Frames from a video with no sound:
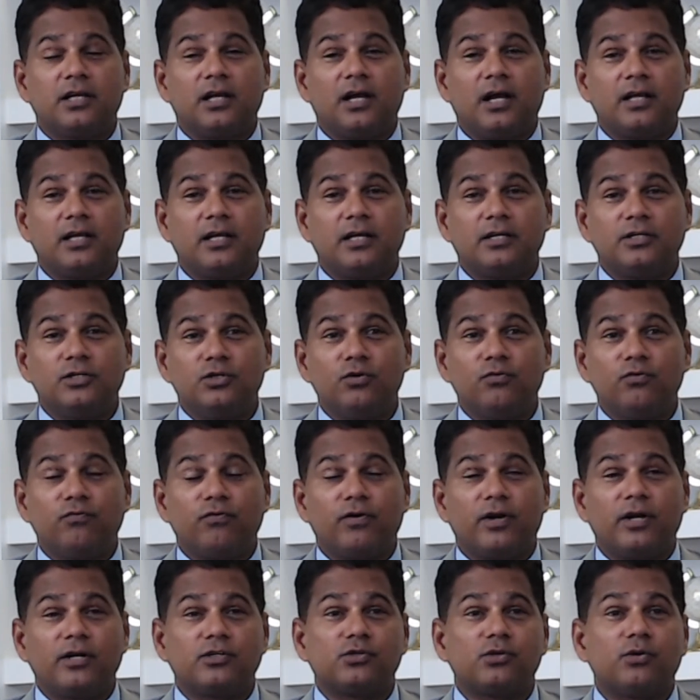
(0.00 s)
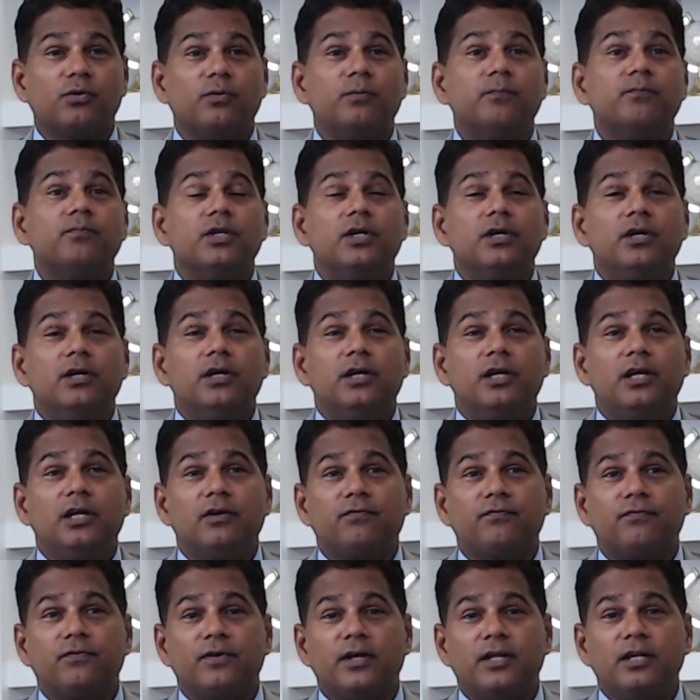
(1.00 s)
I can do for it. So
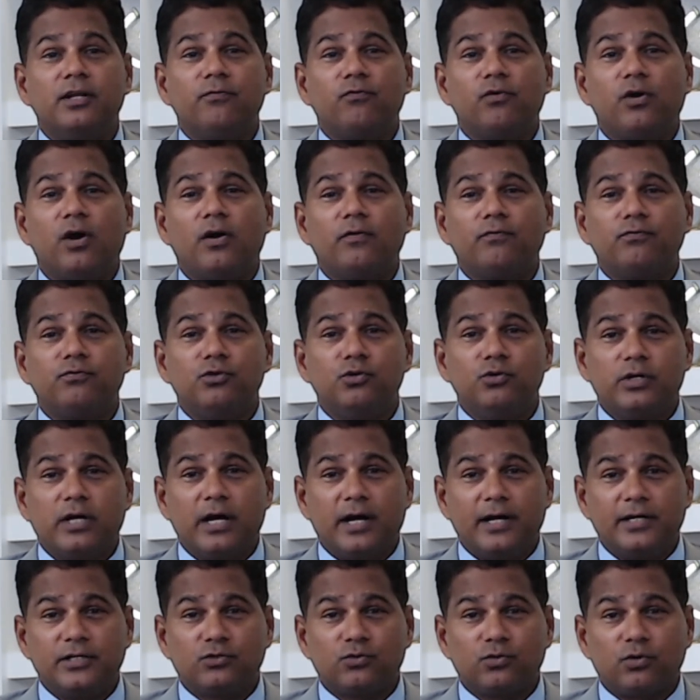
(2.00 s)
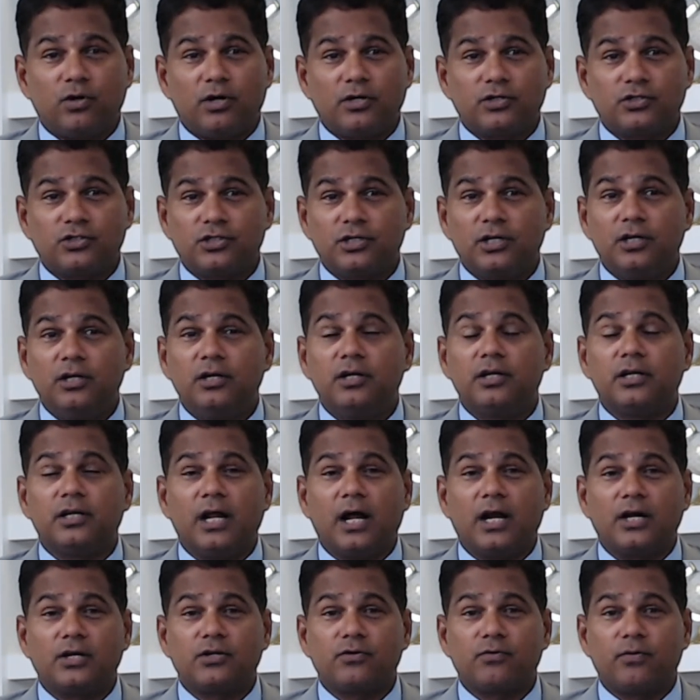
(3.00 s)
if any of you guys are still
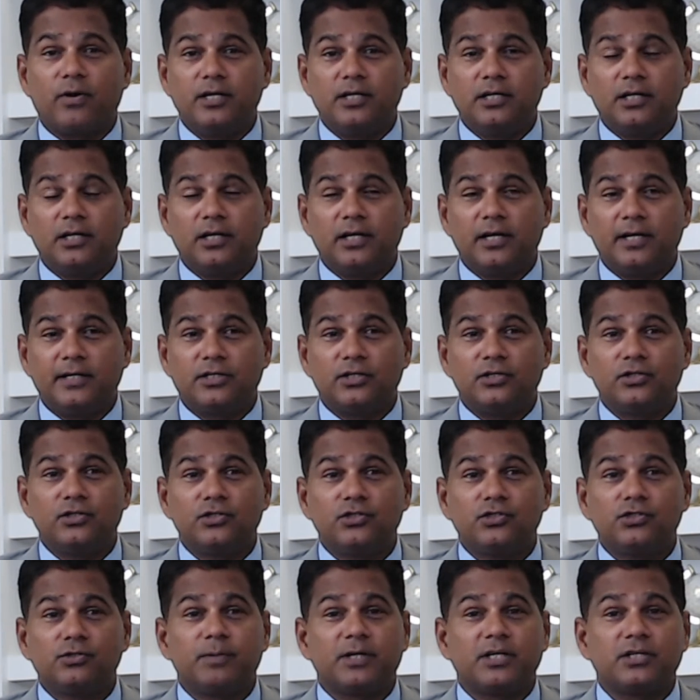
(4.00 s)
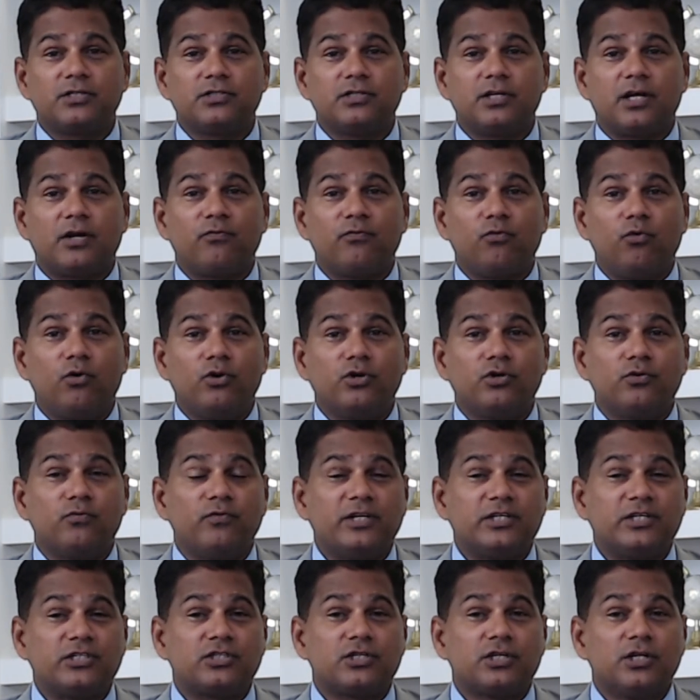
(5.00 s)
not writing letters because they're going to
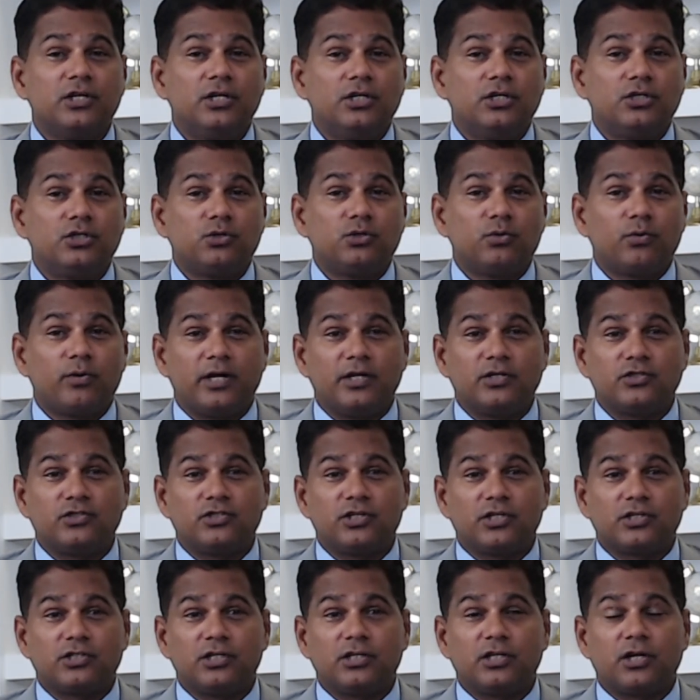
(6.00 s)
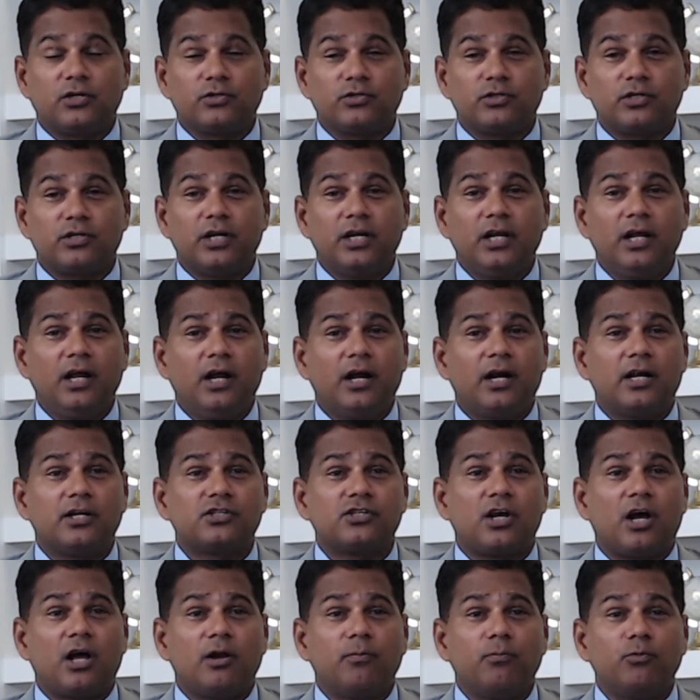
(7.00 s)
waste 260,000 green cards,
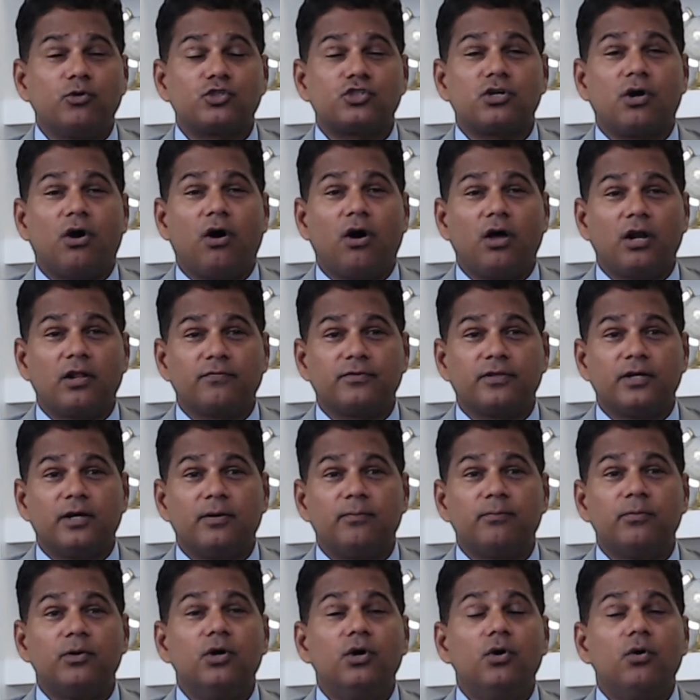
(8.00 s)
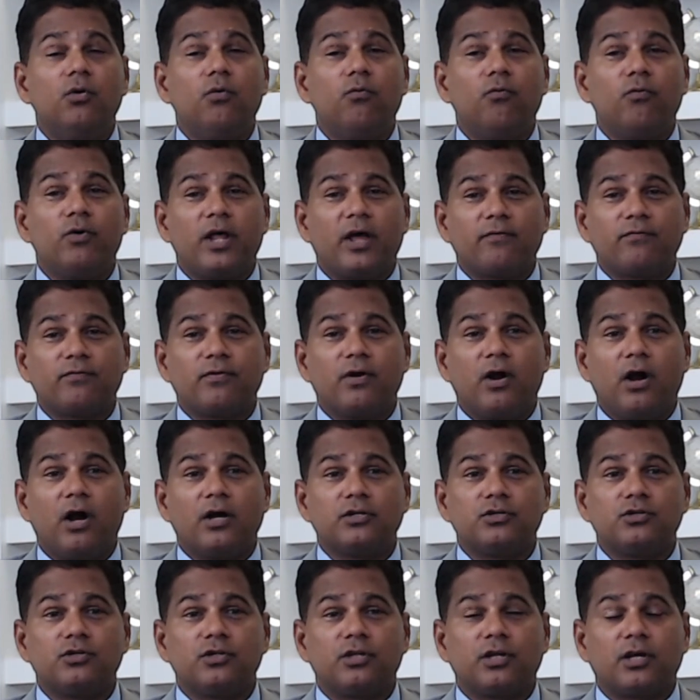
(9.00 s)
almost all of them would have
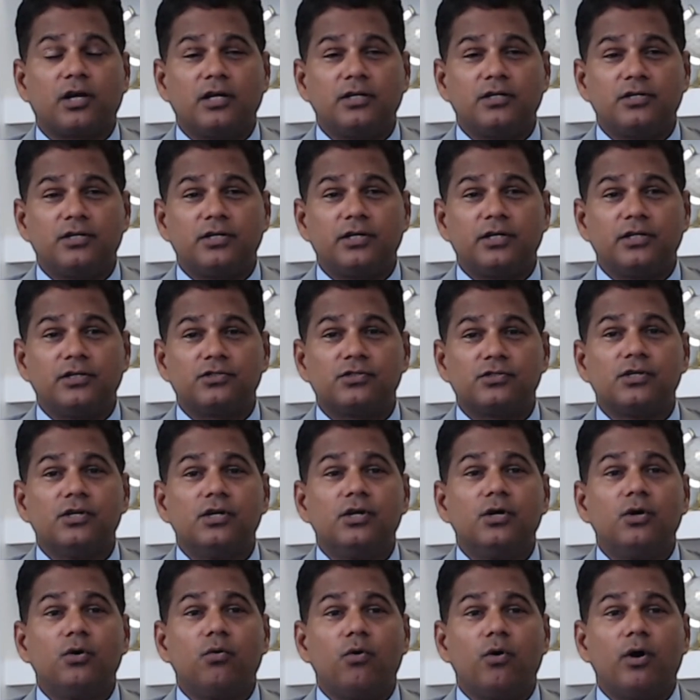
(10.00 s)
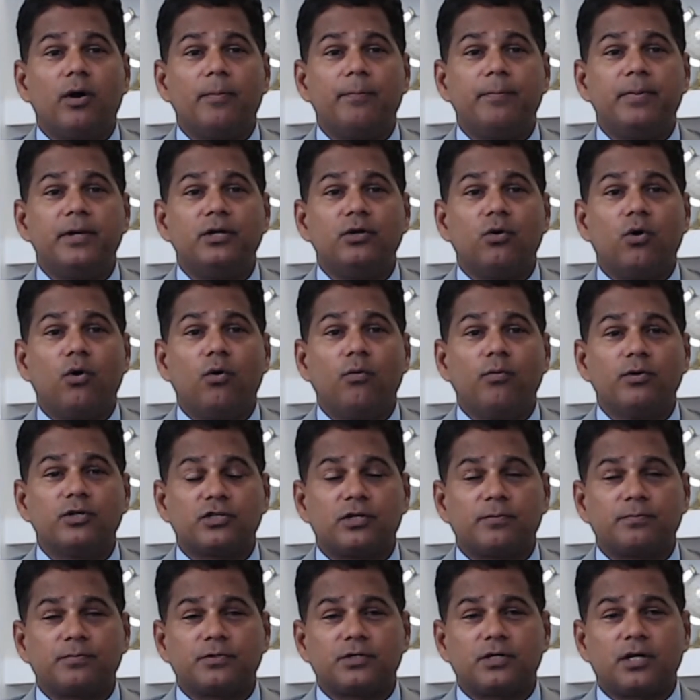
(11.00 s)
gone to the countries who have been
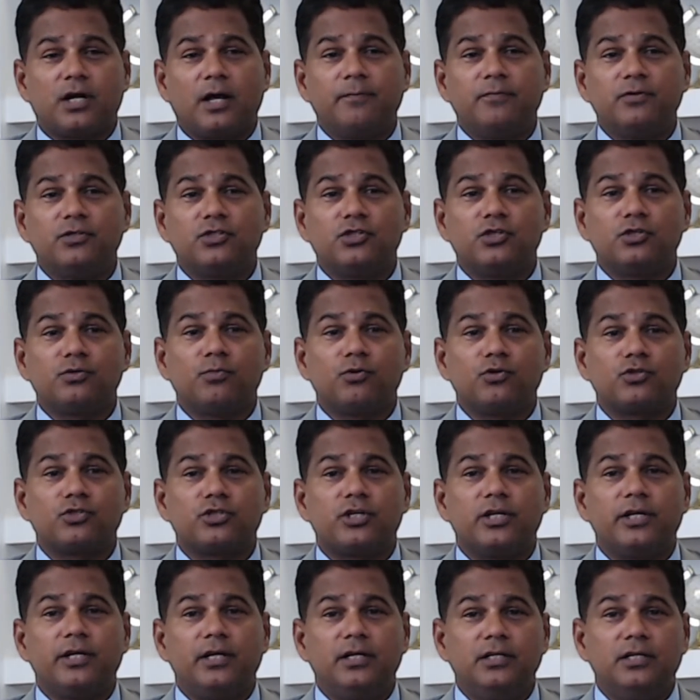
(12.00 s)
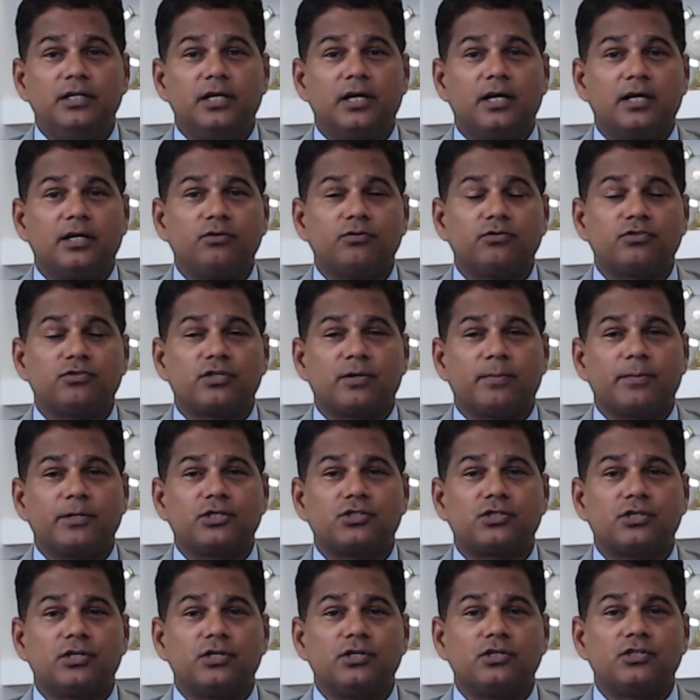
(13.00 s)
oversubscribed, which is mostly India and to some
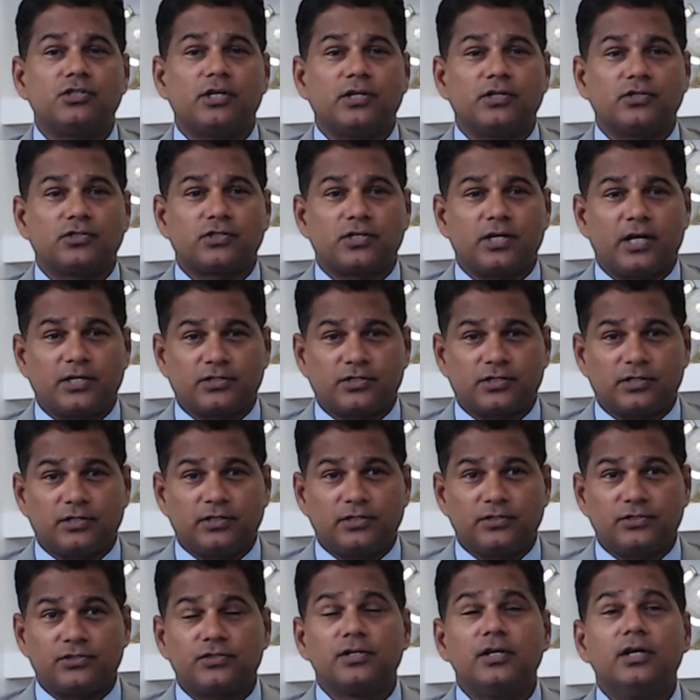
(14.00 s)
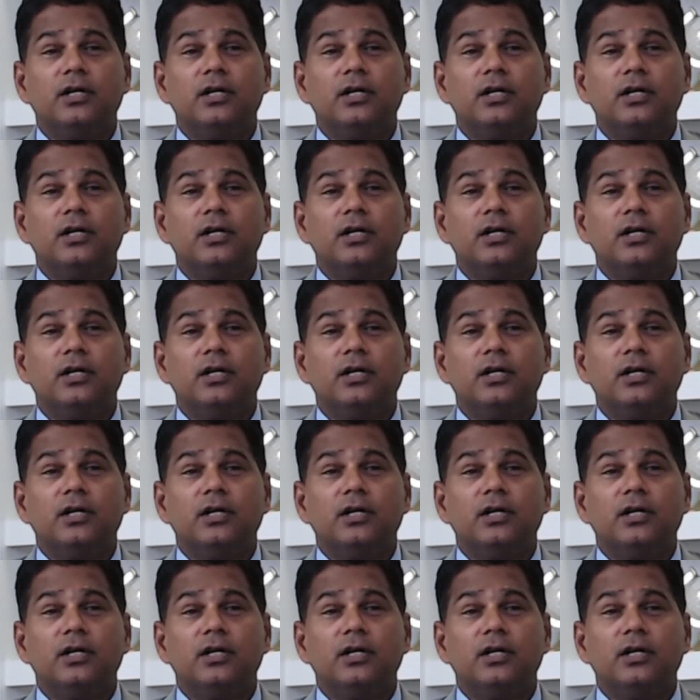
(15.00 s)
extent Chinese nationals.